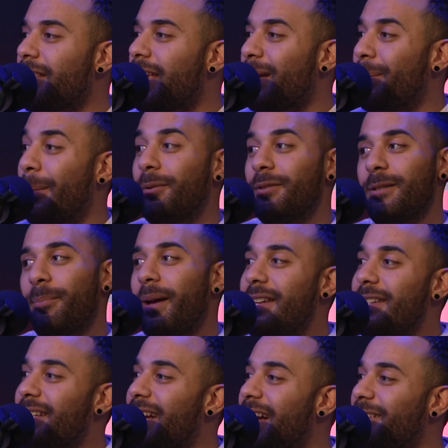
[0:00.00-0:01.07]
like people
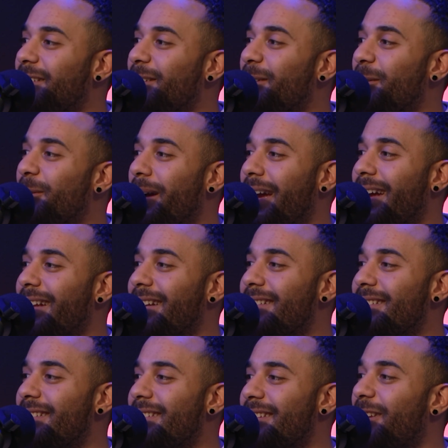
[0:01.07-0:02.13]
depending on you
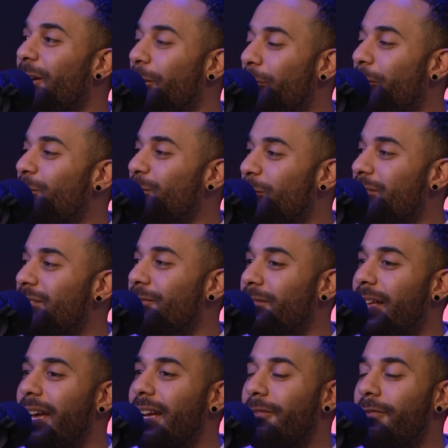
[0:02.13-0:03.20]
and those sorts of
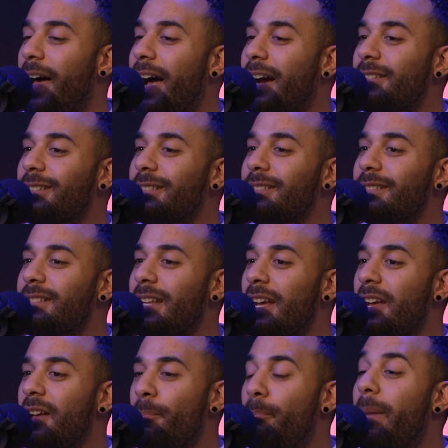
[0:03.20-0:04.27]
like factors
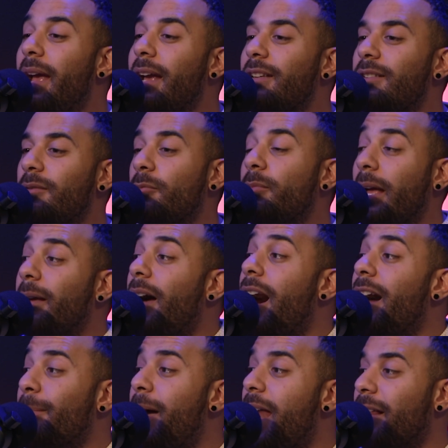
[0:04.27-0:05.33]
make like
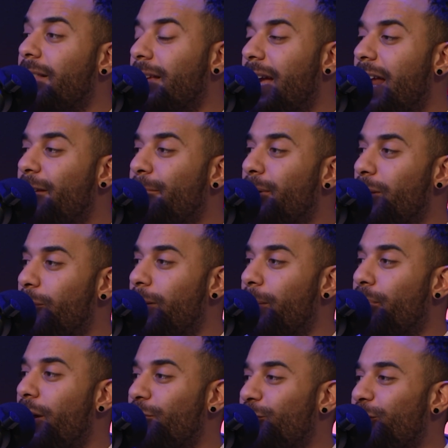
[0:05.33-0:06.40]
automatically kind of put you in a
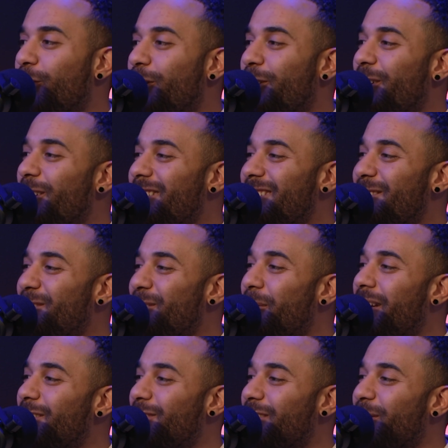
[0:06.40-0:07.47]
pressure cooker
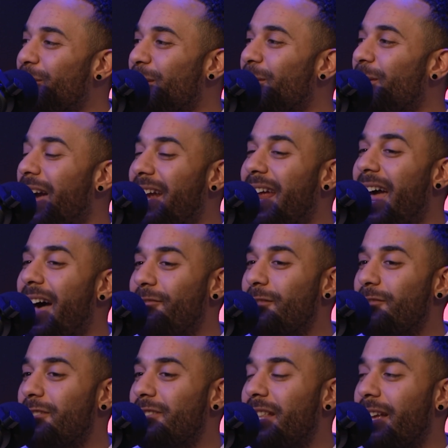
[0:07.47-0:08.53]
situation where you kind of have to
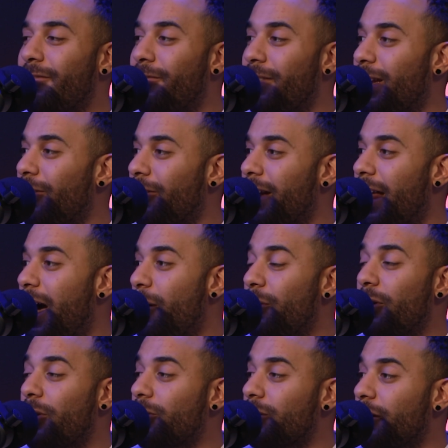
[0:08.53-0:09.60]
just like figure it out
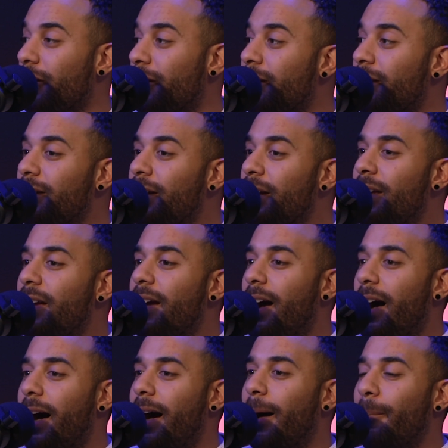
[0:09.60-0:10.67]
or learn.
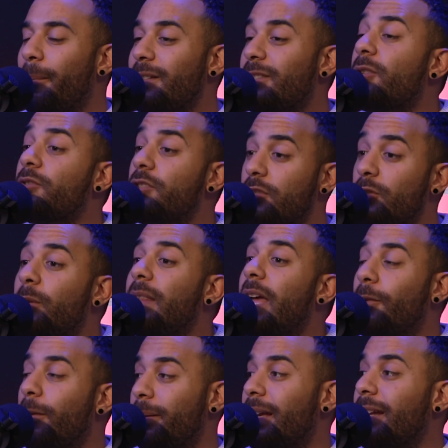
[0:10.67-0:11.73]
And so just doing that
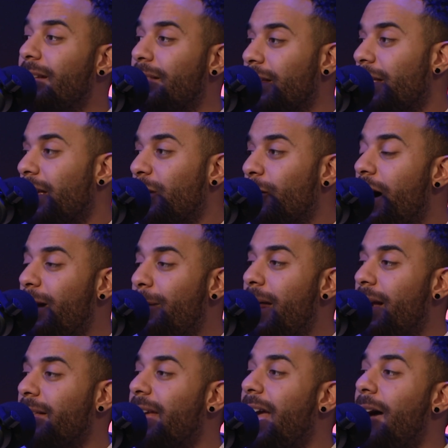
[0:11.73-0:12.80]
repeatedly, like you
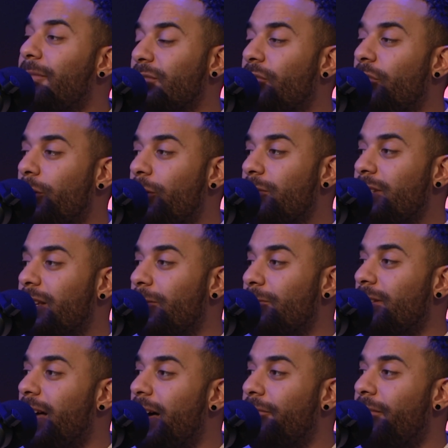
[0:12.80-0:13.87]
automatically have to grow your skills
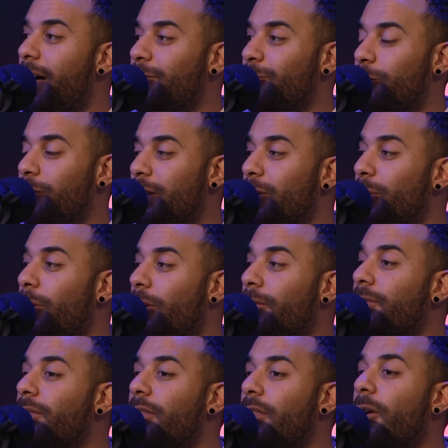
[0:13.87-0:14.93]
a lot faster than you were
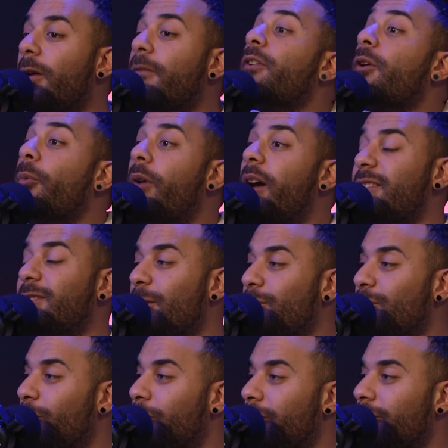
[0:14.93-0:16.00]
if there was no
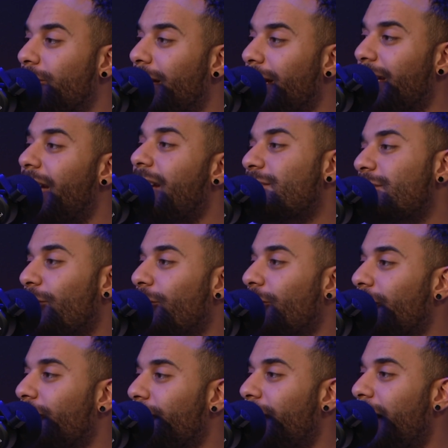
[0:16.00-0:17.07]
sort of like
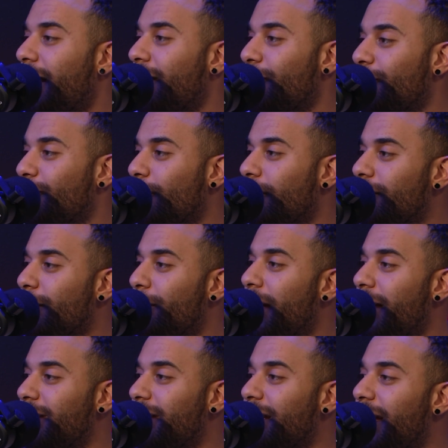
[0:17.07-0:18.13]
external factor sort of
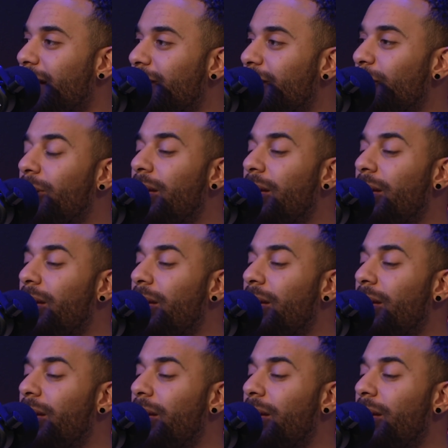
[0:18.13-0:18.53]
depending on you.